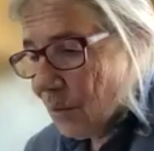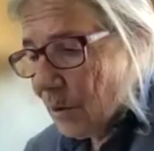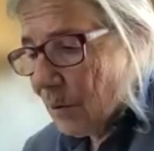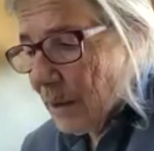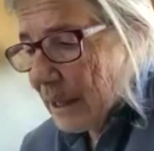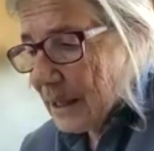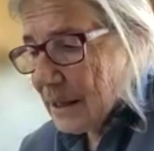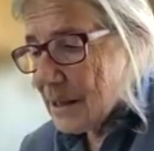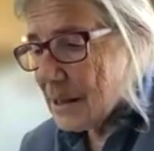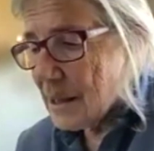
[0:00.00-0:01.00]
We
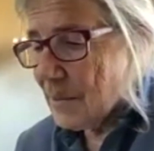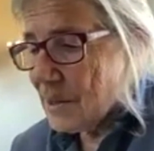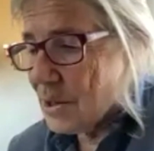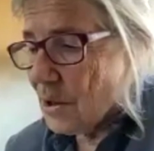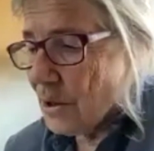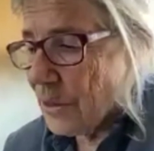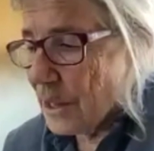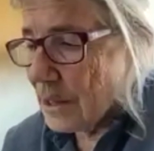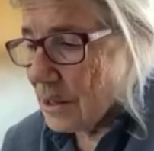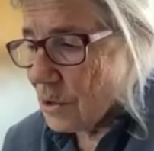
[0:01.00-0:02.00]
recognize them as the
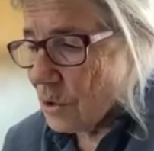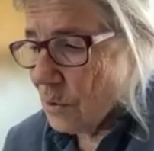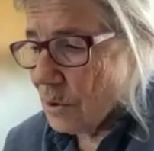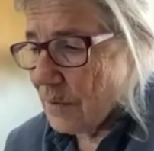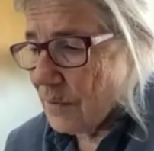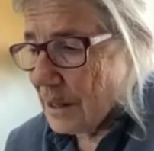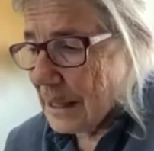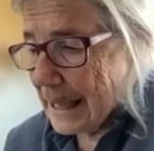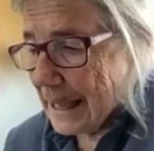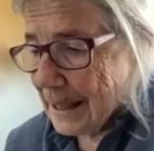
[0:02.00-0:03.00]
authentic stewards of the
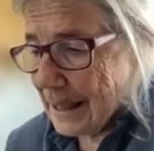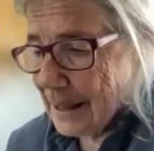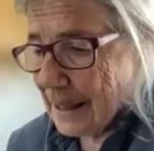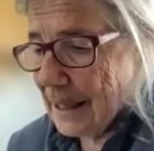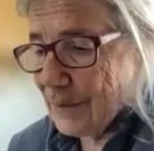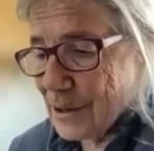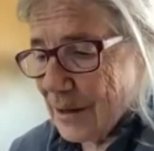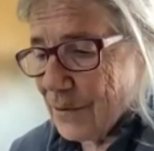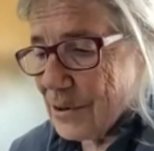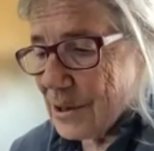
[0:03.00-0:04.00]
land and of San
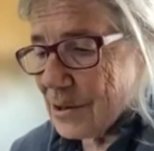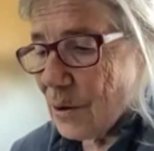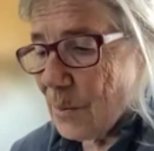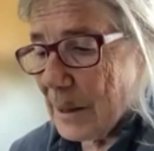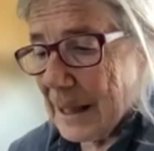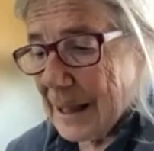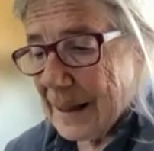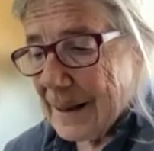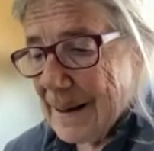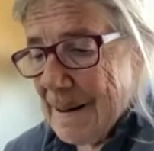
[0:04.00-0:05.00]
Francisco Bay,
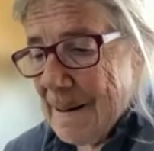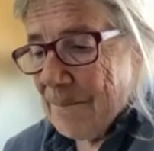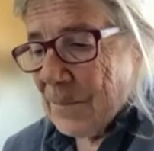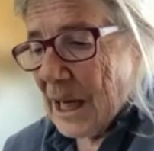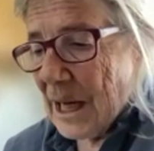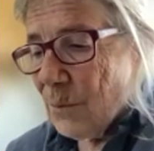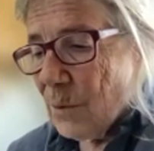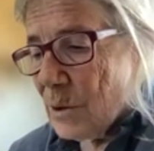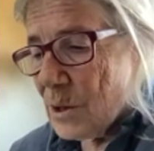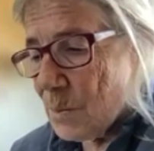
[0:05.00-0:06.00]
and
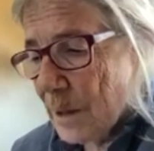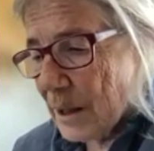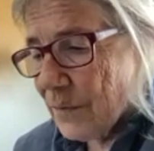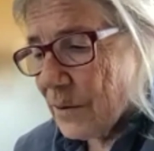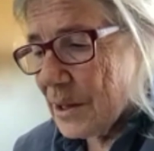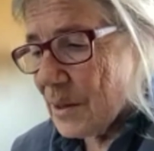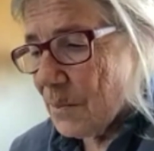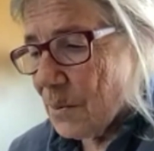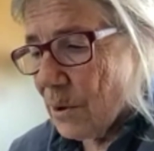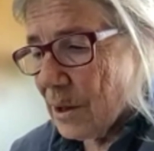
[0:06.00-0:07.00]
we respectfully
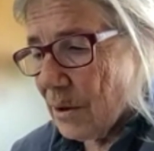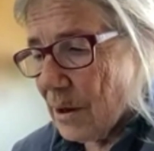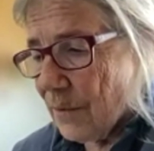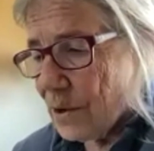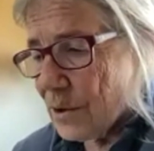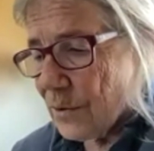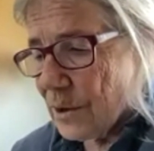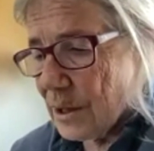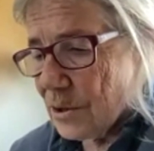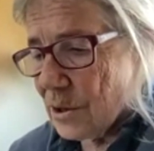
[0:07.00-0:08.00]
support their efforts for
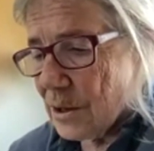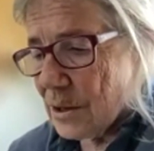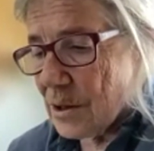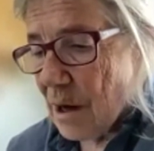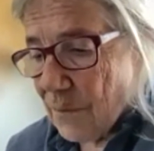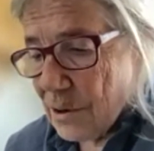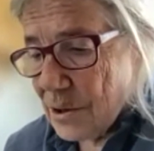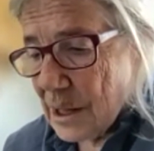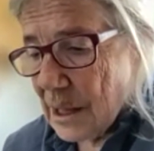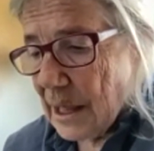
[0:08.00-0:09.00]
Indigenous
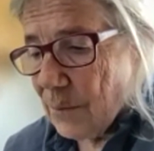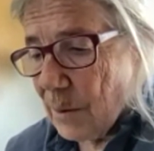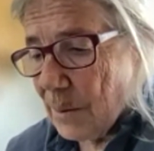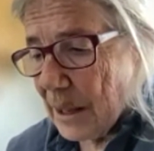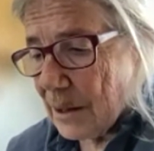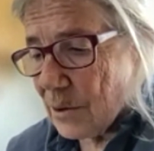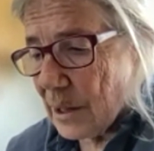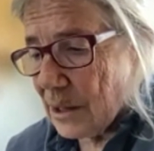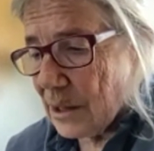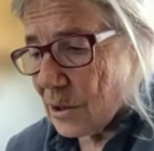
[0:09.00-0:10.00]
sovereignty and
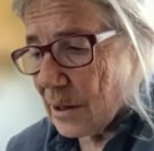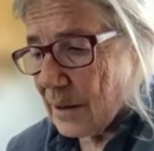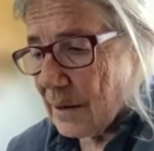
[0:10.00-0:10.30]
repatriation.